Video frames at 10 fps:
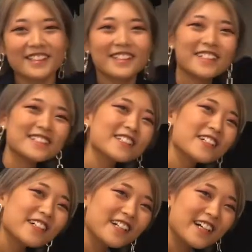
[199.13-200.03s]
These
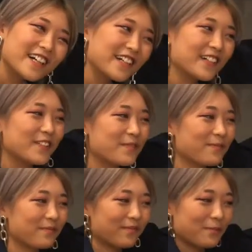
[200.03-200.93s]
are
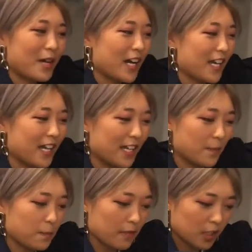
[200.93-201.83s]
my
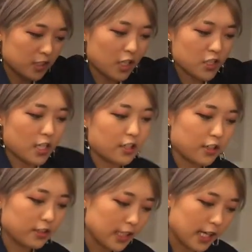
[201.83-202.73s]
Dark
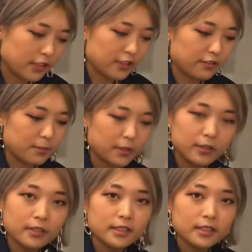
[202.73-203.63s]
Shadow Nylon
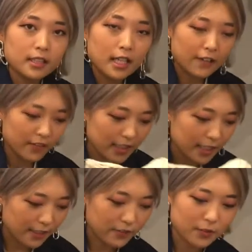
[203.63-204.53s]
Ramones. I feel like
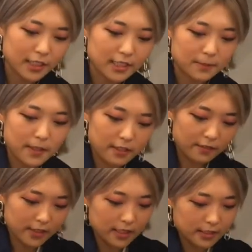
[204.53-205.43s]
everyone has a pair
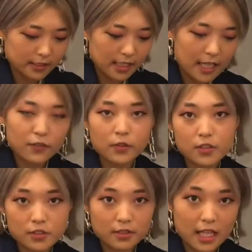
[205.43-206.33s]
of these. Everyone
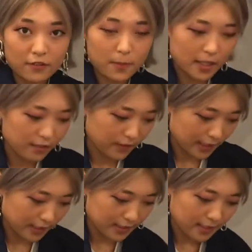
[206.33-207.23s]
should have a pair
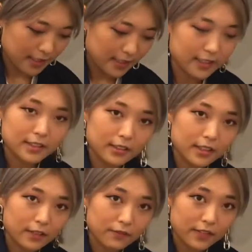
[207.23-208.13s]
of these. They're so
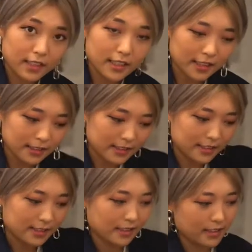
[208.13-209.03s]
comfy, and
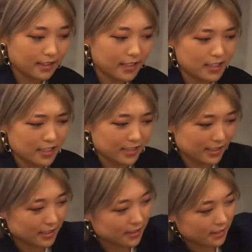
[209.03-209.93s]
they're
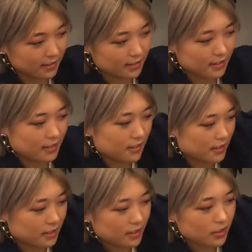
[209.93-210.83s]

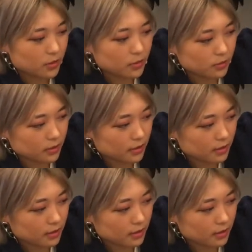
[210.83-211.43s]
cool.